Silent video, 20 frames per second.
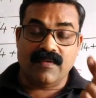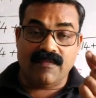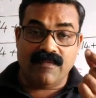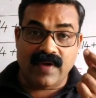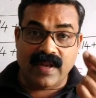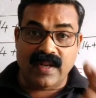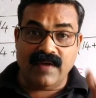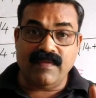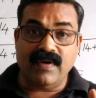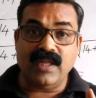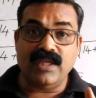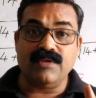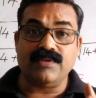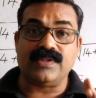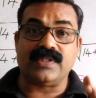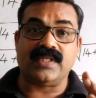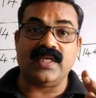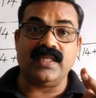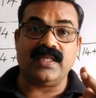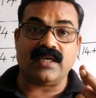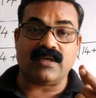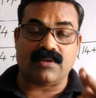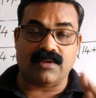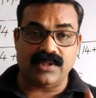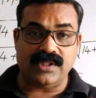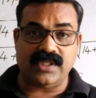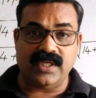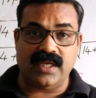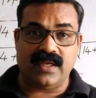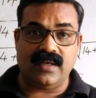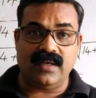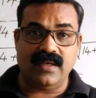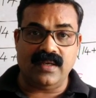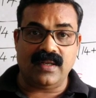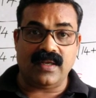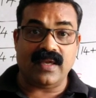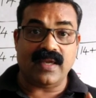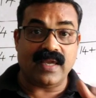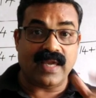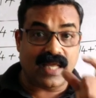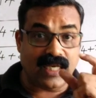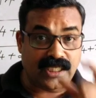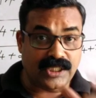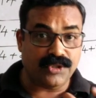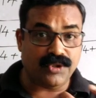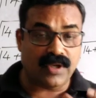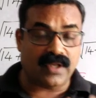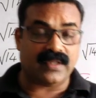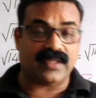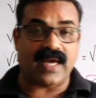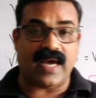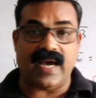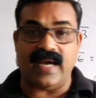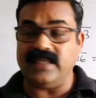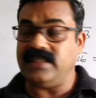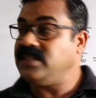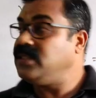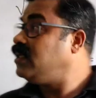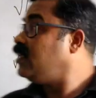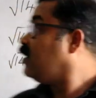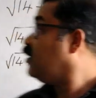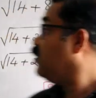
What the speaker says: whenever you see the question, ensure that